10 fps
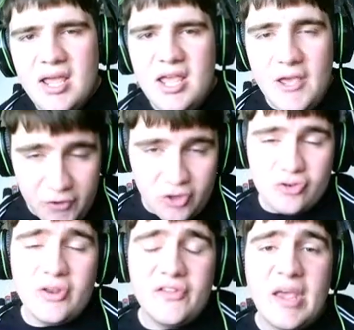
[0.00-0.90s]
If you
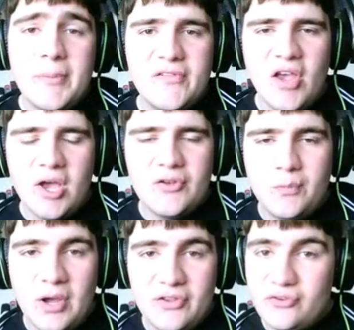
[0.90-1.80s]
enjoyed this episode,
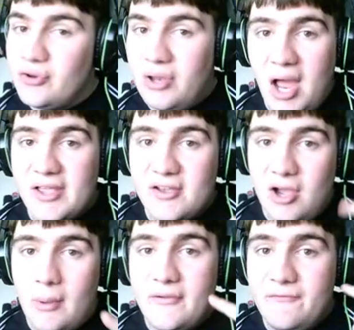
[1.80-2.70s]
why don't you like,
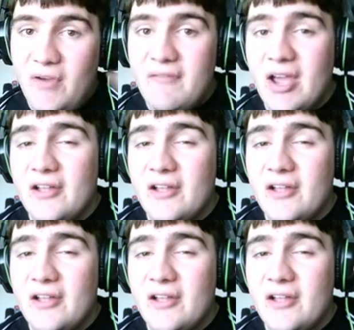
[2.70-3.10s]
comment, favorite,